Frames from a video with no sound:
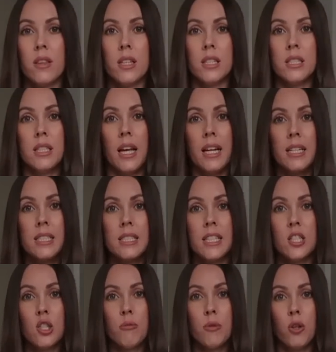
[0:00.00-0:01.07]
this like
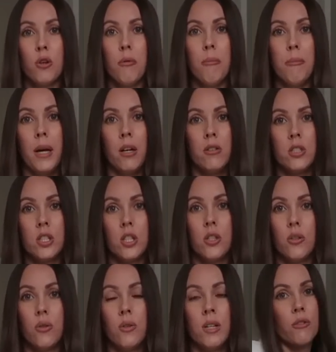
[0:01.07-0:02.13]
cinchable belt
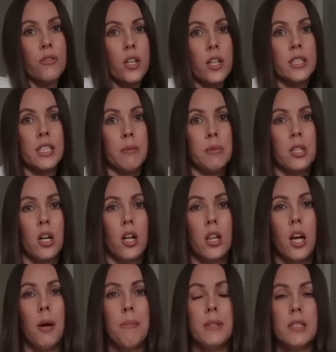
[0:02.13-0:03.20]
too, so if you zipped it all
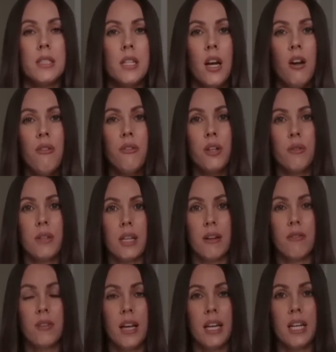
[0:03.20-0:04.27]
up and stuff, it would
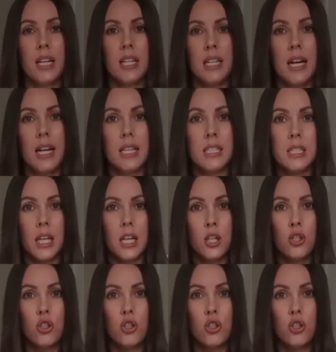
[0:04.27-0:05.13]
give like a nice like